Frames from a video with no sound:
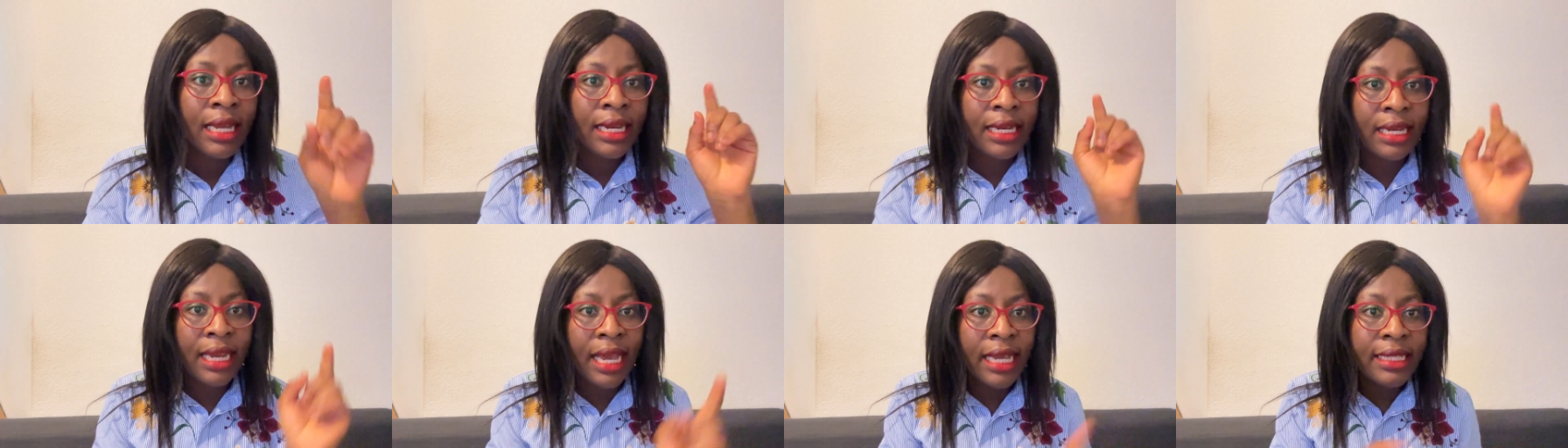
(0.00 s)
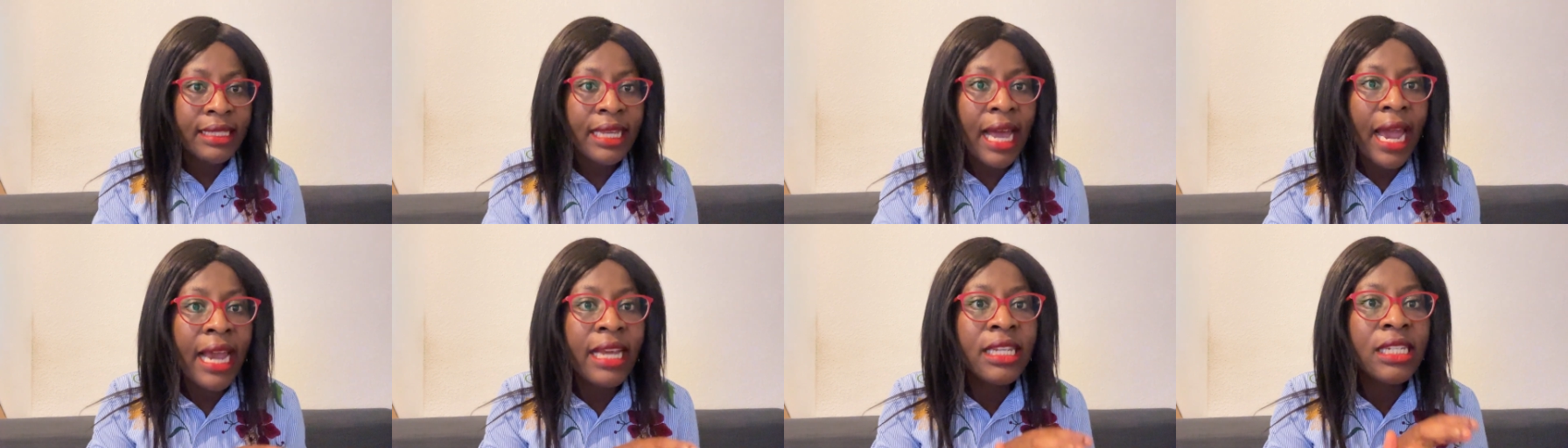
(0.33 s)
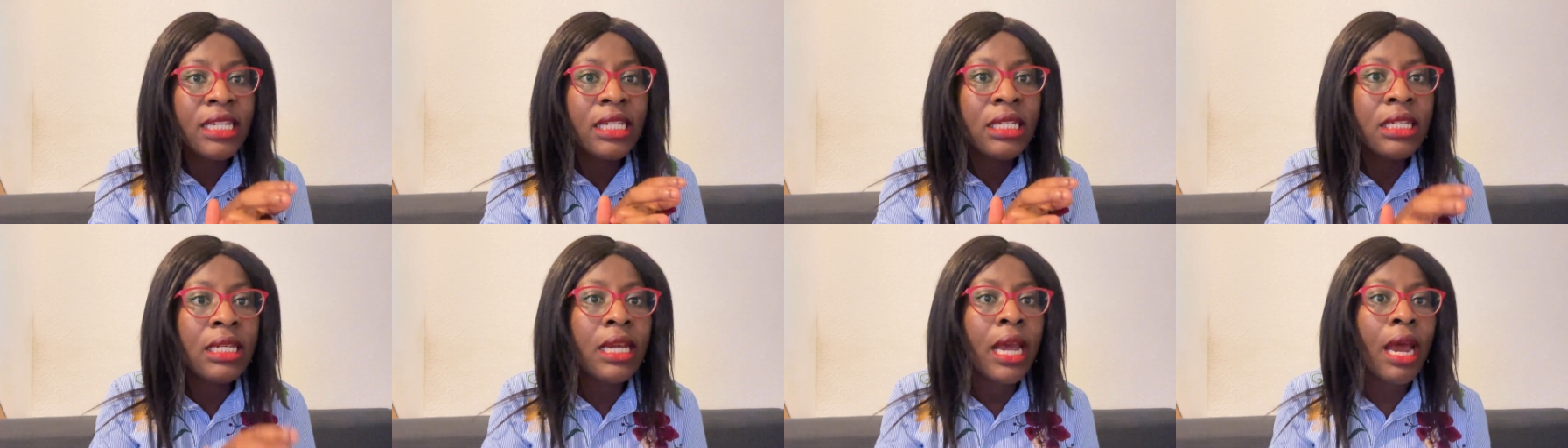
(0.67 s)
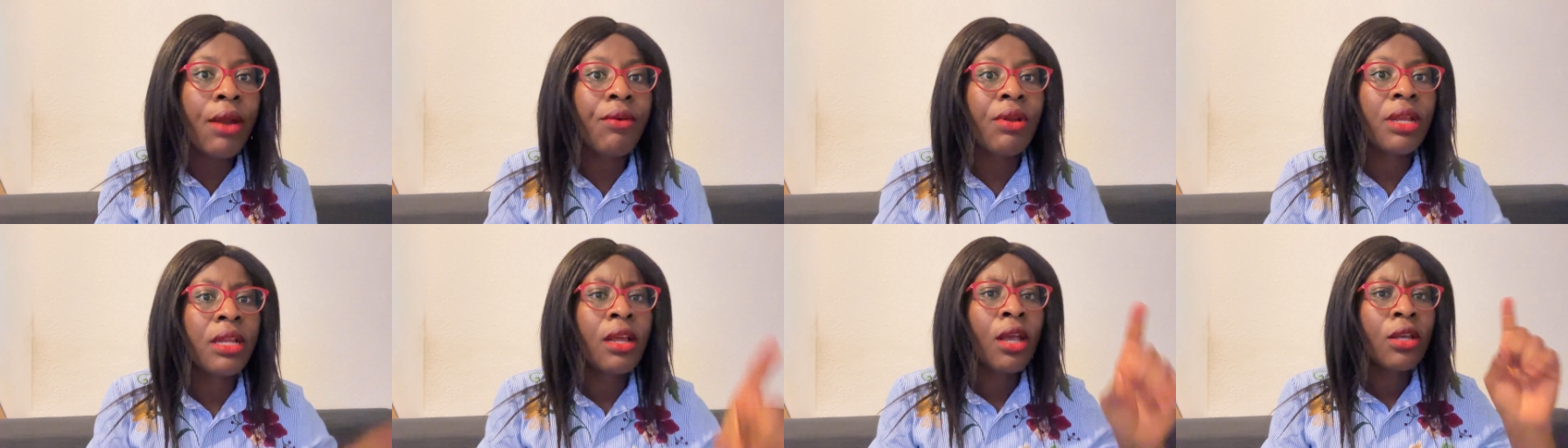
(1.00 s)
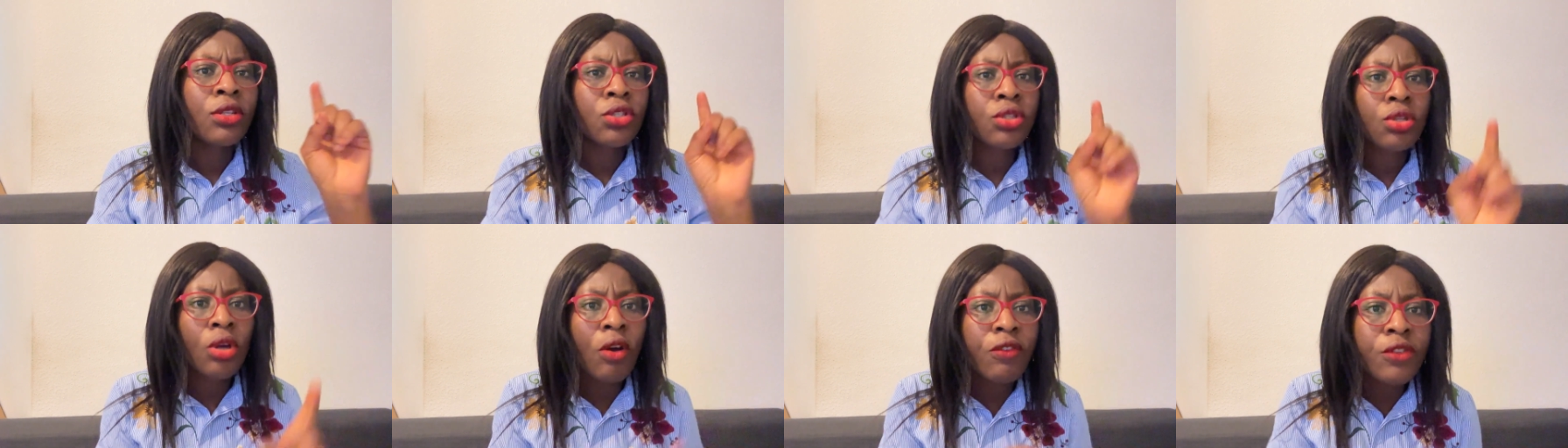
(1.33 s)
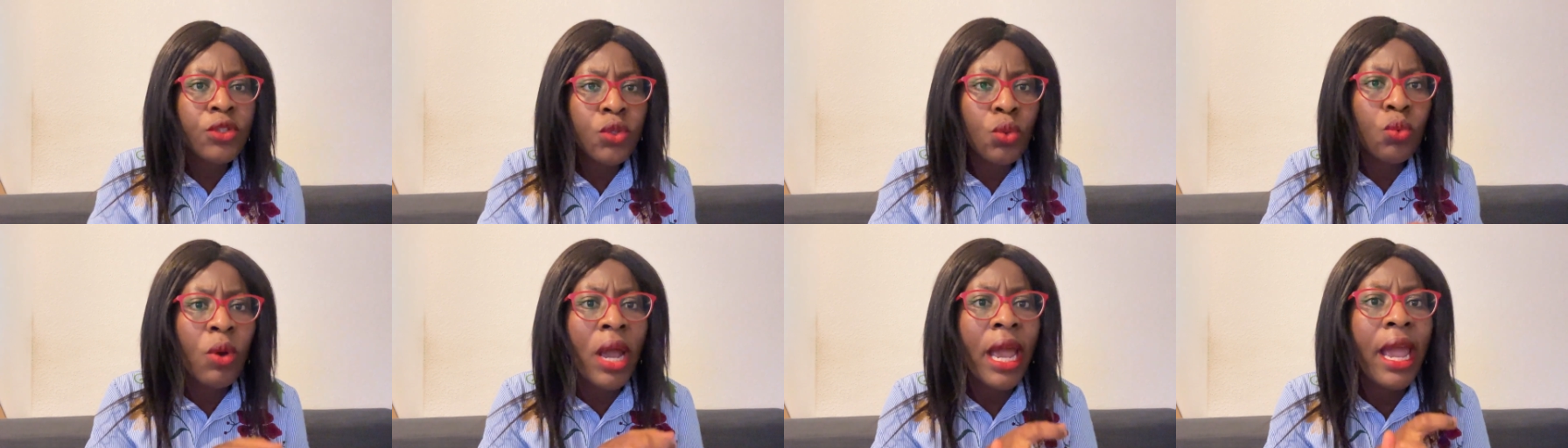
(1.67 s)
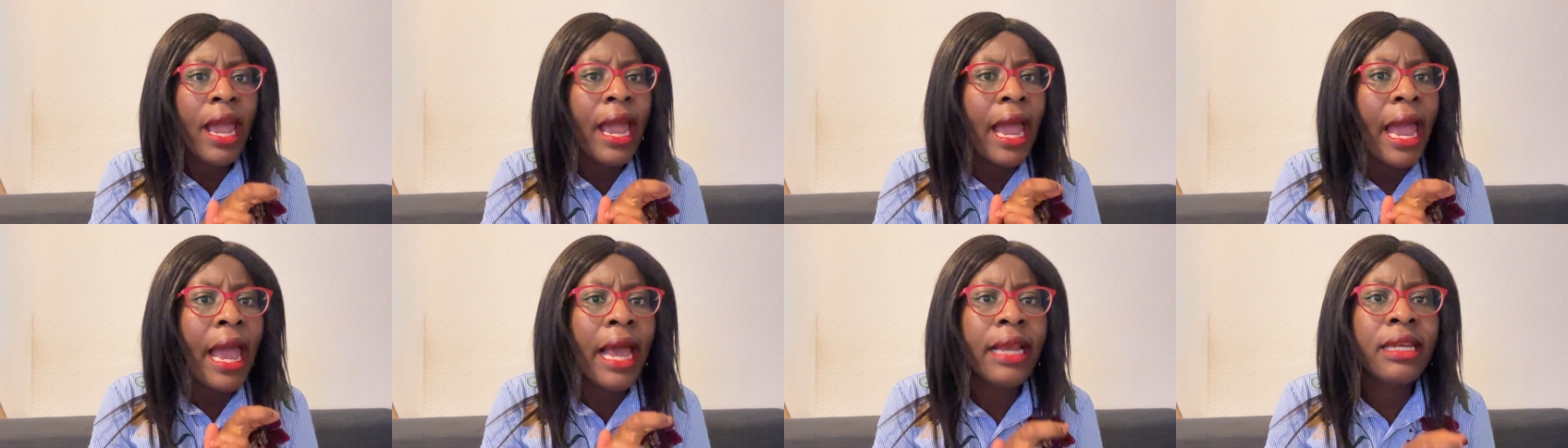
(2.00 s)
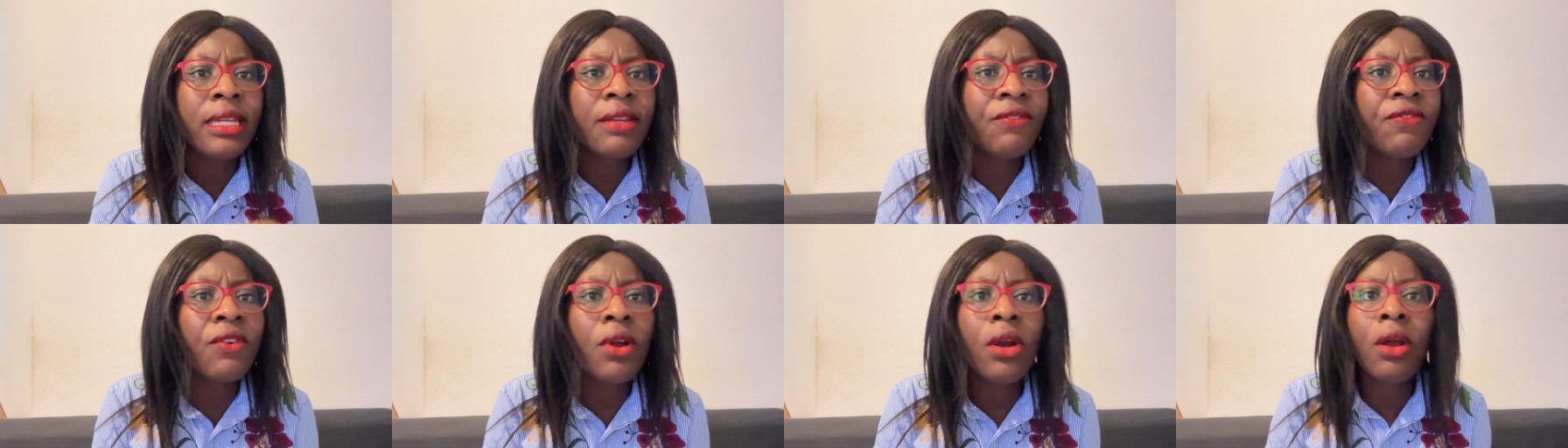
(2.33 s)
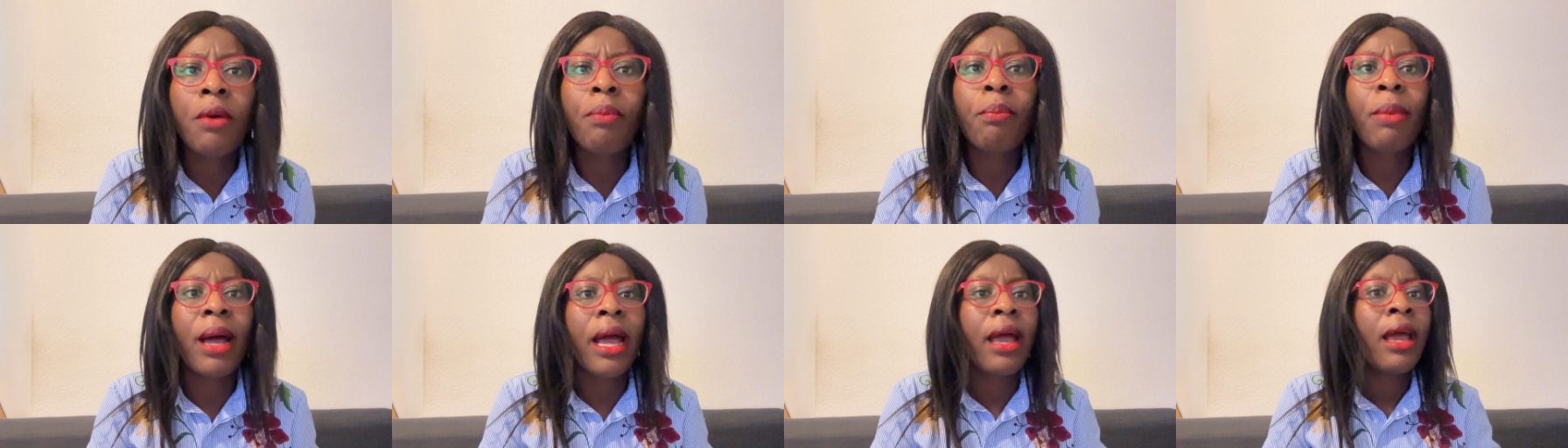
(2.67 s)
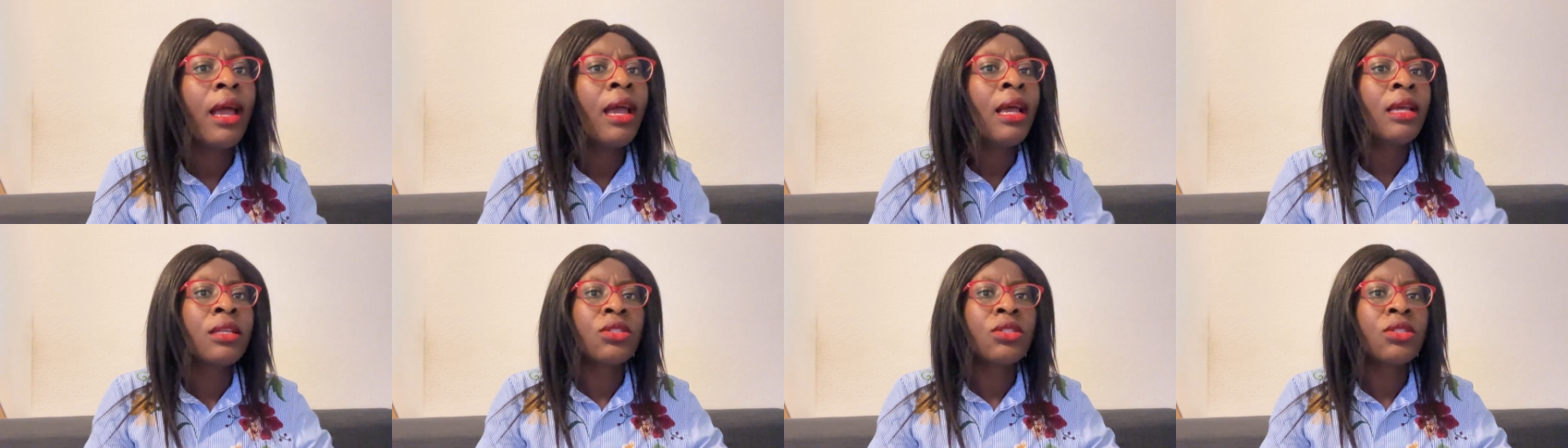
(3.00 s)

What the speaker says: data engineering, software developer,